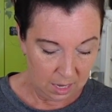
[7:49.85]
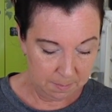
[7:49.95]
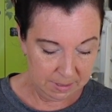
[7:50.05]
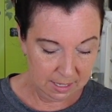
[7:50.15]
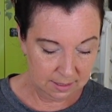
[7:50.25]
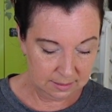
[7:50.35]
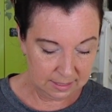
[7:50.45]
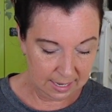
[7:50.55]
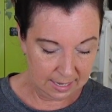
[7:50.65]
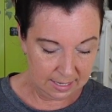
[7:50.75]
And because
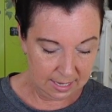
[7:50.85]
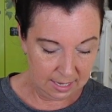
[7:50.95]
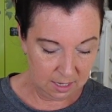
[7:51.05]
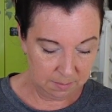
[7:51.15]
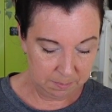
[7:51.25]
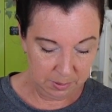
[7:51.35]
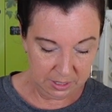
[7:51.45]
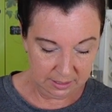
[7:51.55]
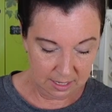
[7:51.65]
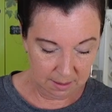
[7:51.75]
I am
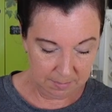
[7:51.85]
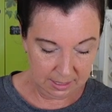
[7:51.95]
putting them